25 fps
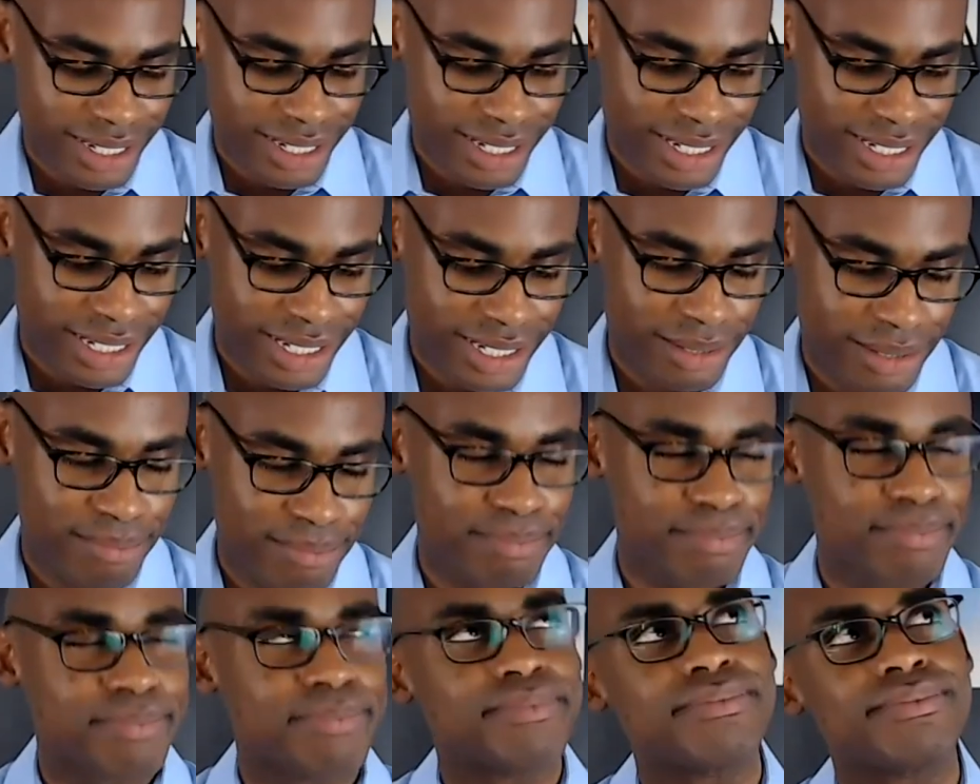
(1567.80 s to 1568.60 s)
I
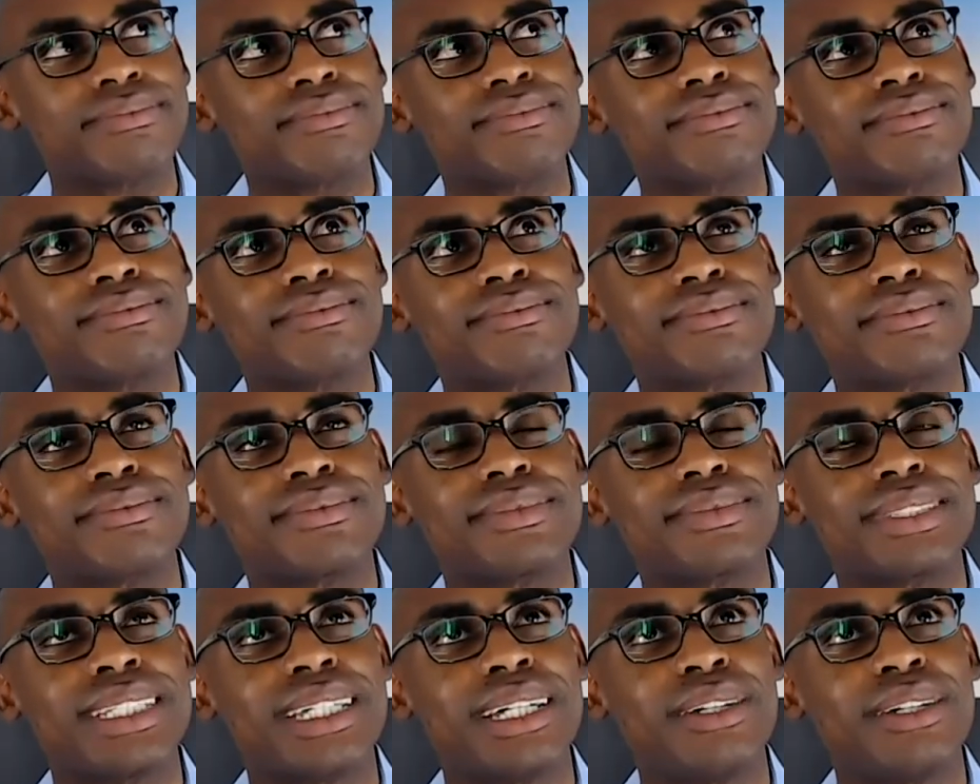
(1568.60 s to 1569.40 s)

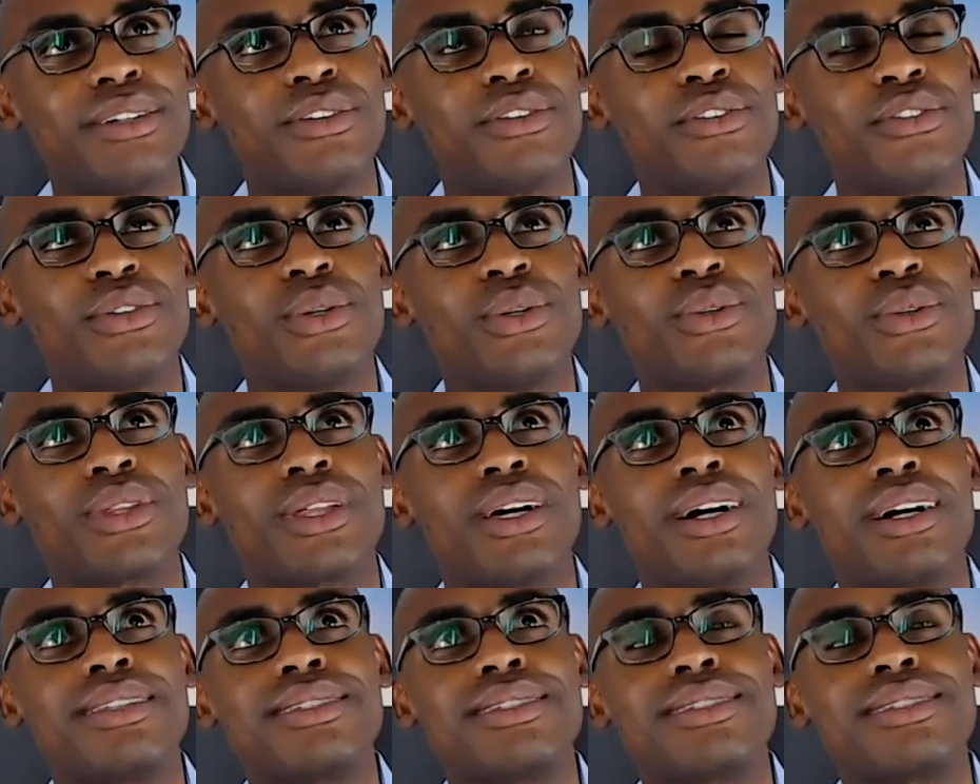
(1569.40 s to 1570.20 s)
have a few
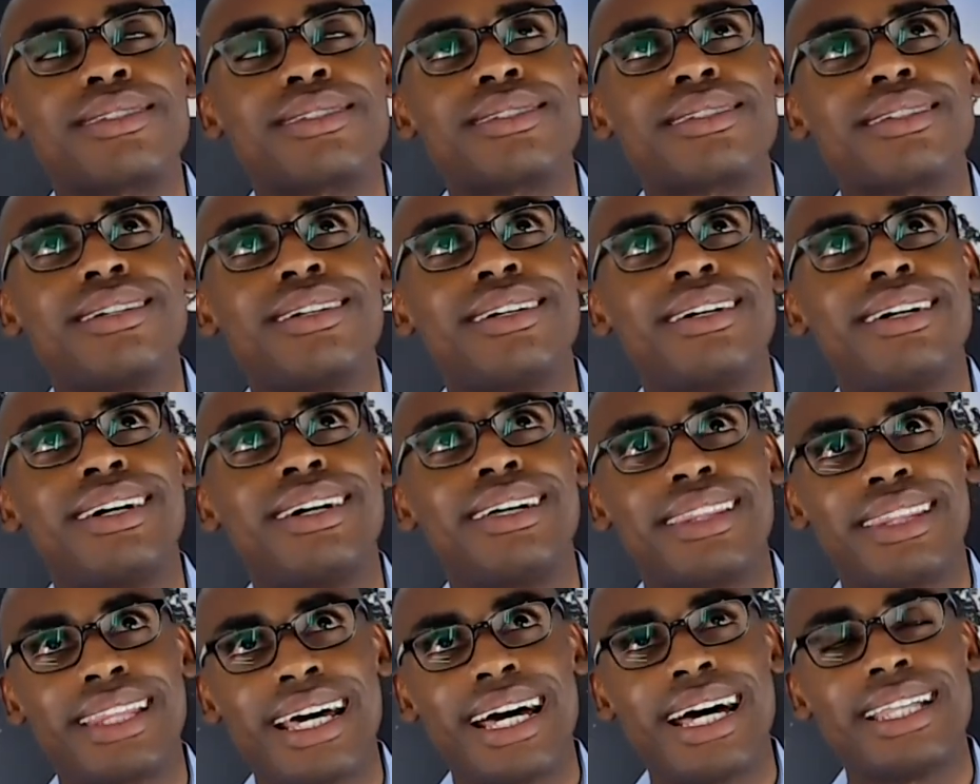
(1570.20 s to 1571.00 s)
thoughts
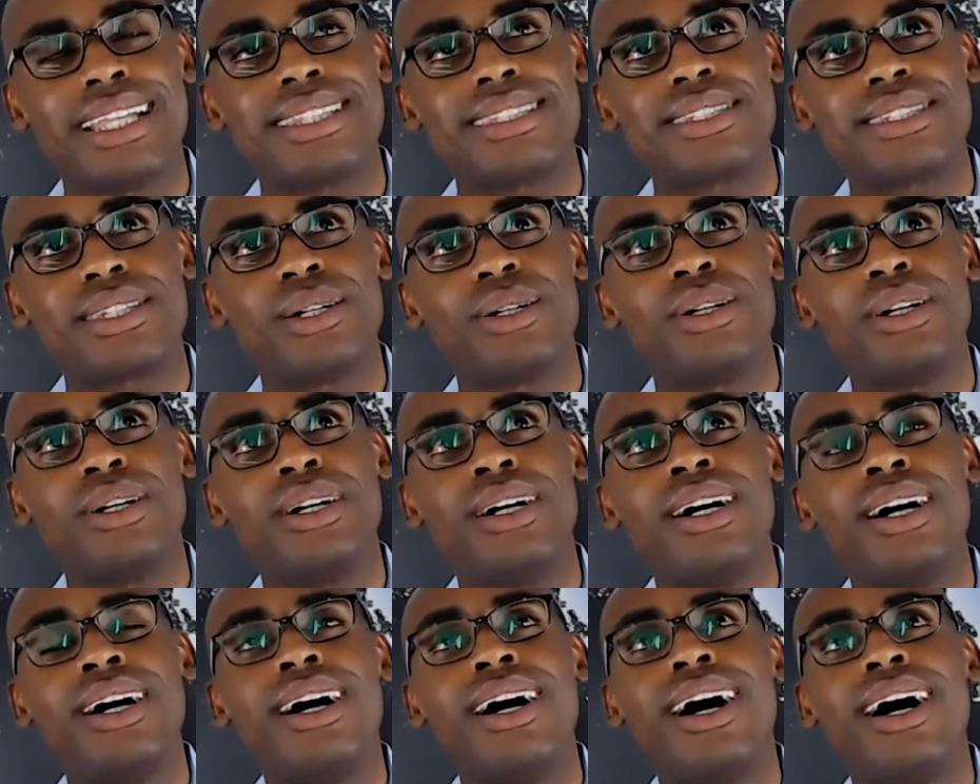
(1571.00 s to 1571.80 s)
on that. So
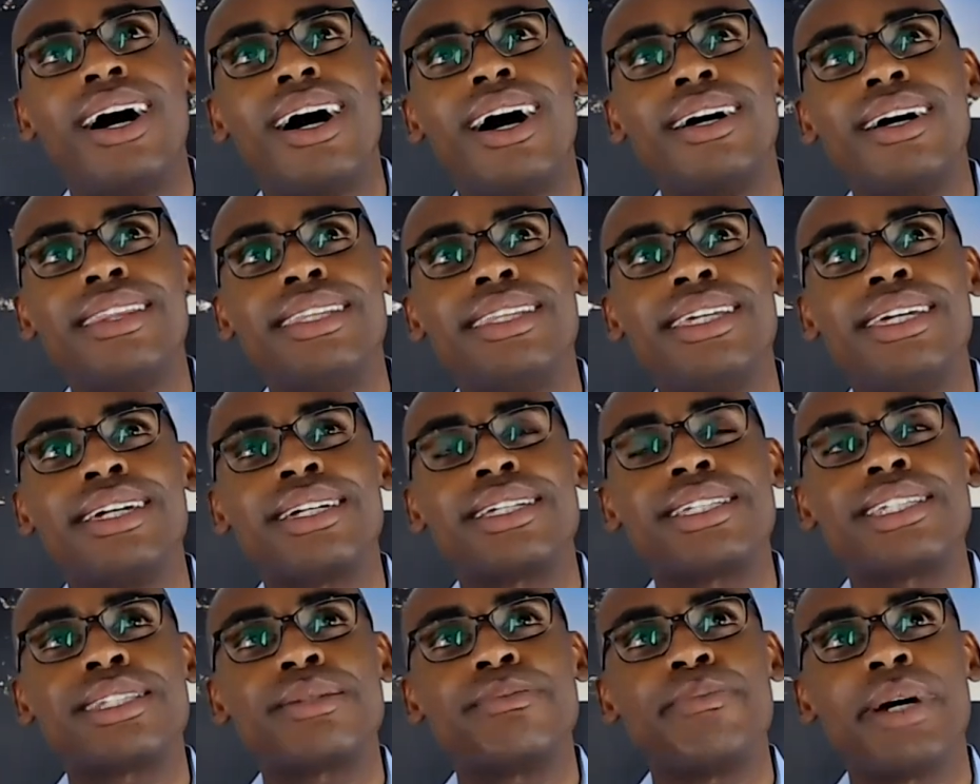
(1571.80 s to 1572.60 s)
on the
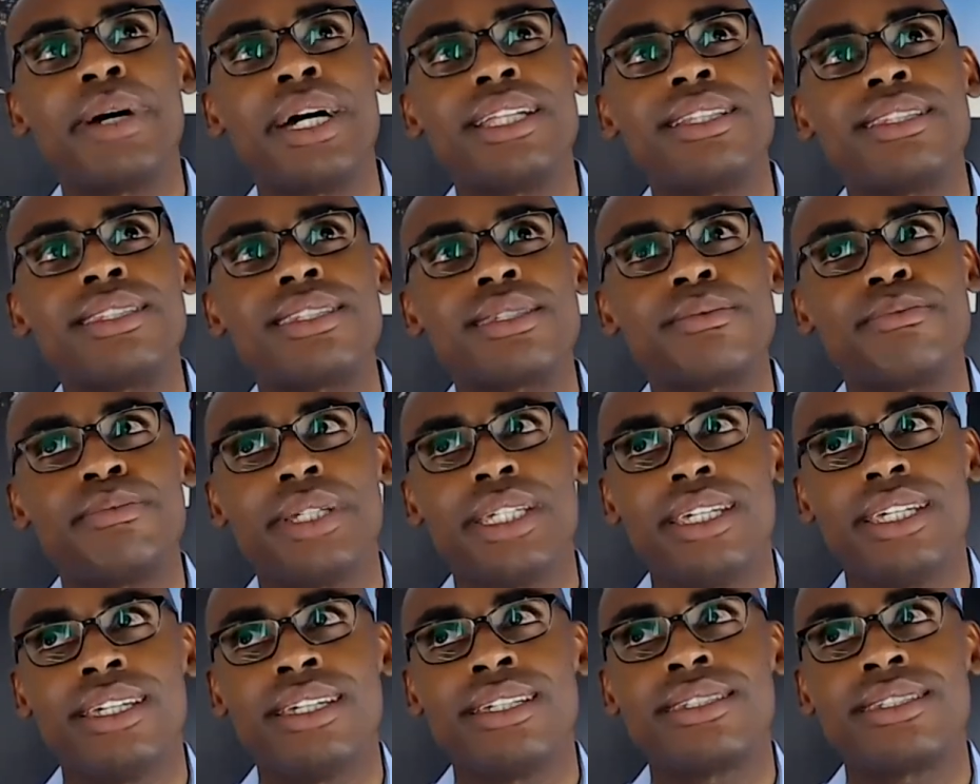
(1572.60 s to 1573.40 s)
expense
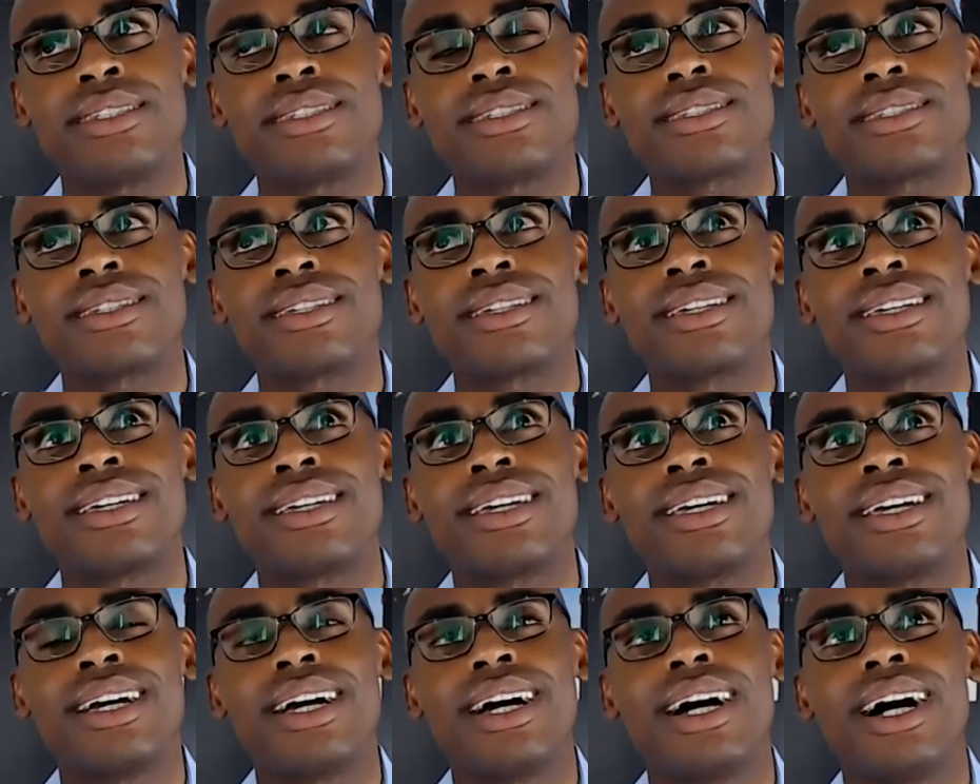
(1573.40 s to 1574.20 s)
piece,
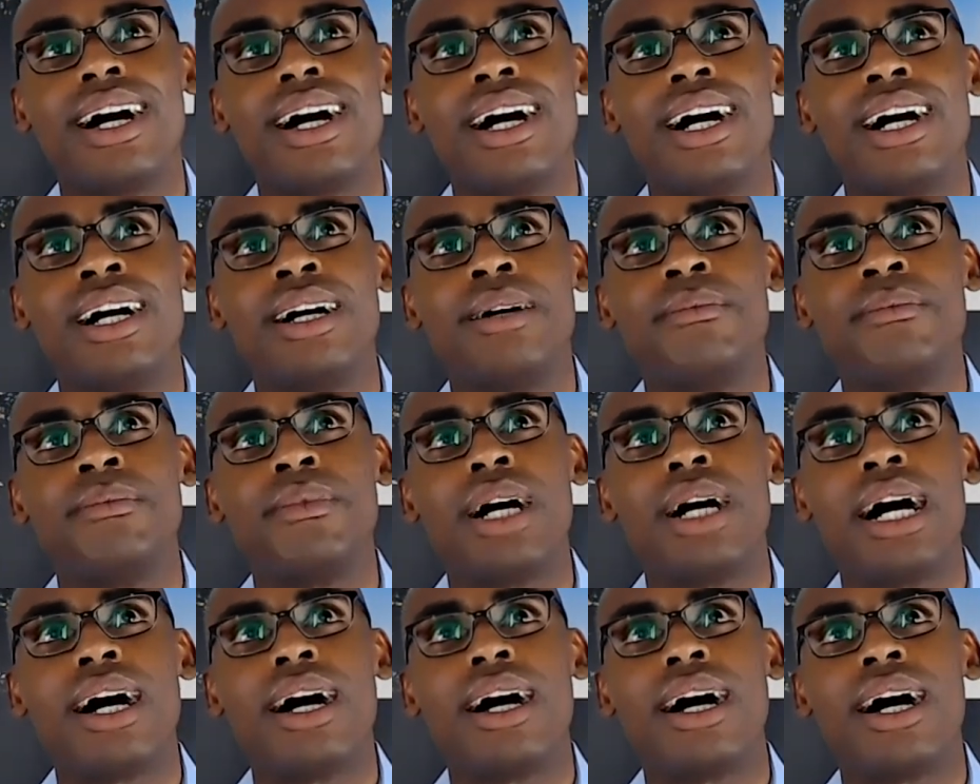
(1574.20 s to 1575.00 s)
I
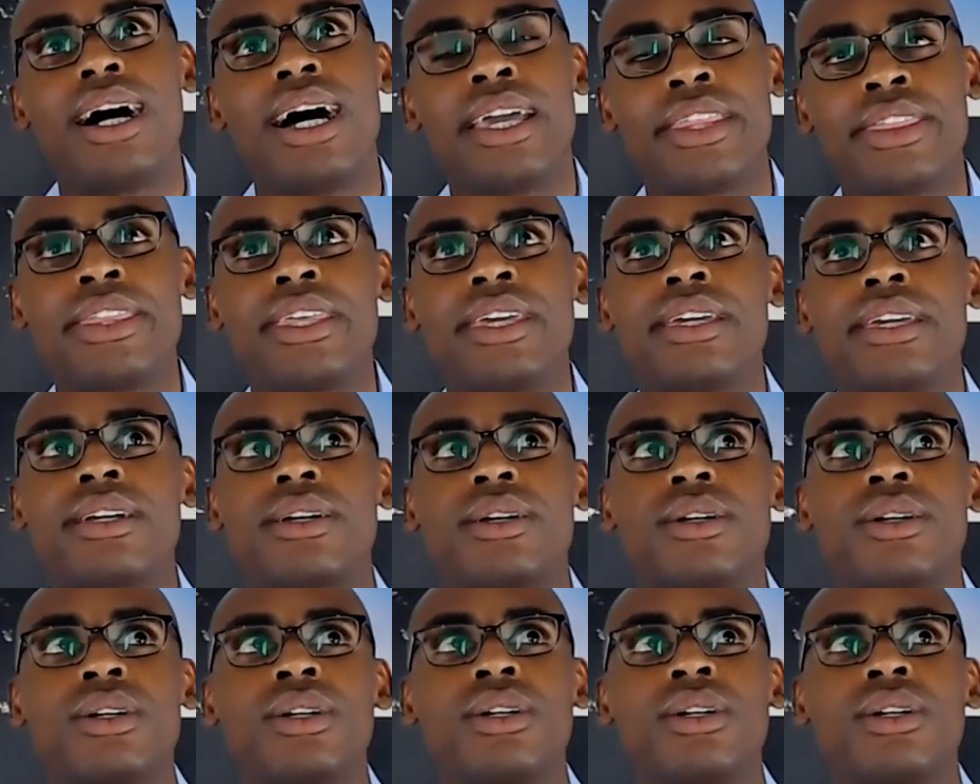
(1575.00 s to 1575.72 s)
think